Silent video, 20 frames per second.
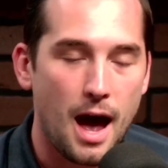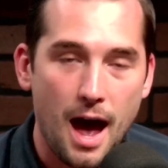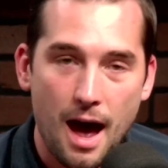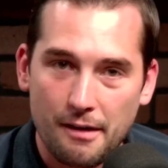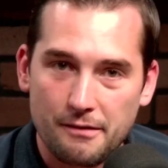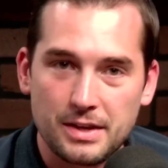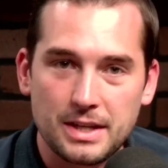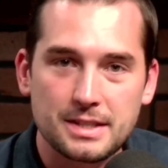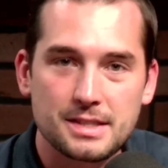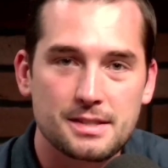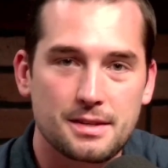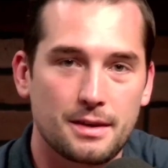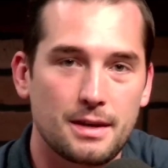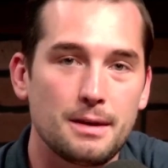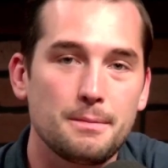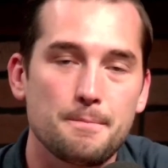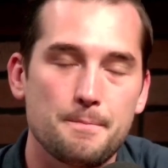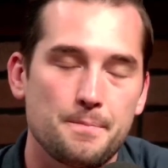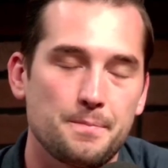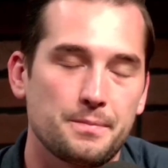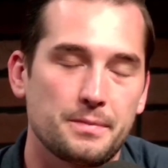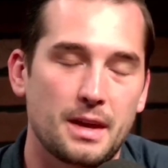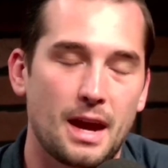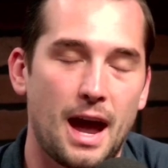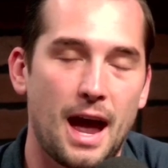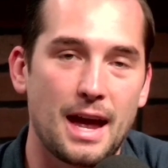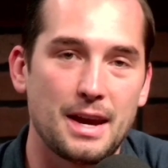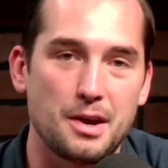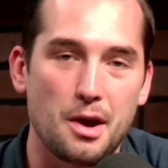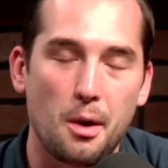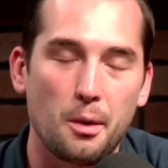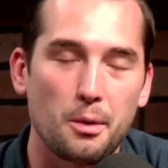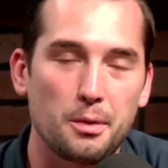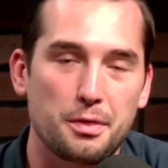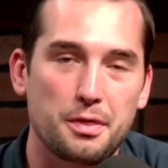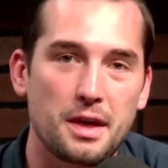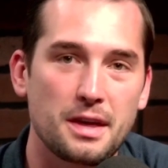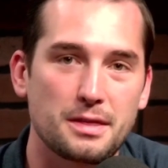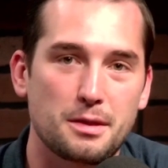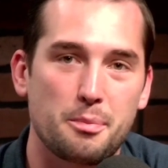Obviously, I
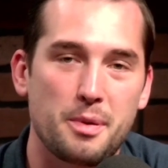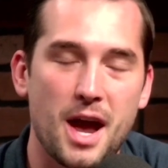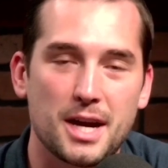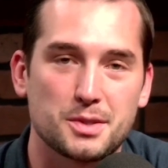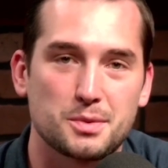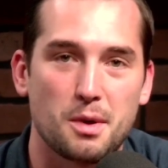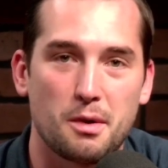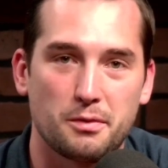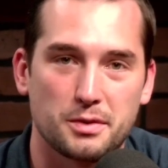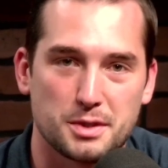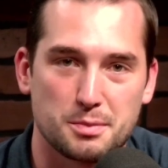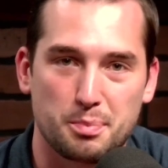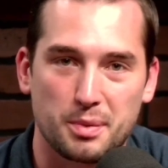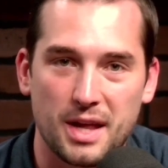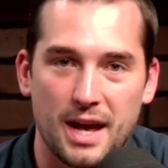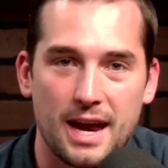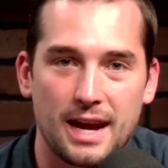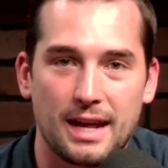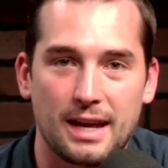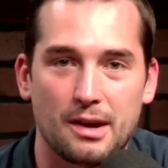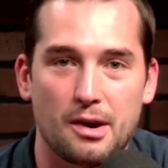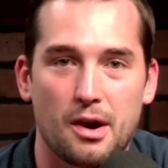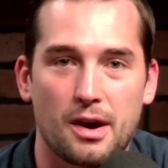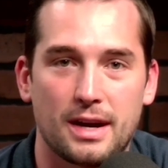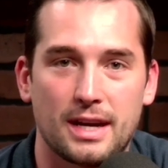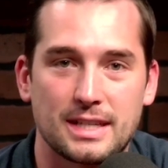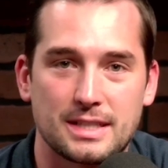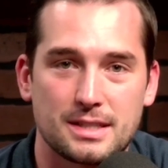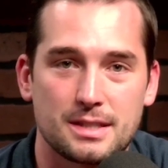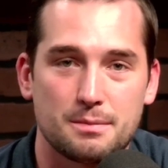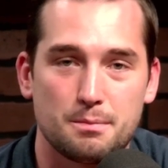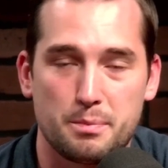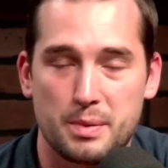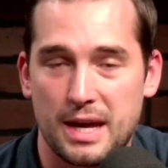don't think the Pac 12 was planning on it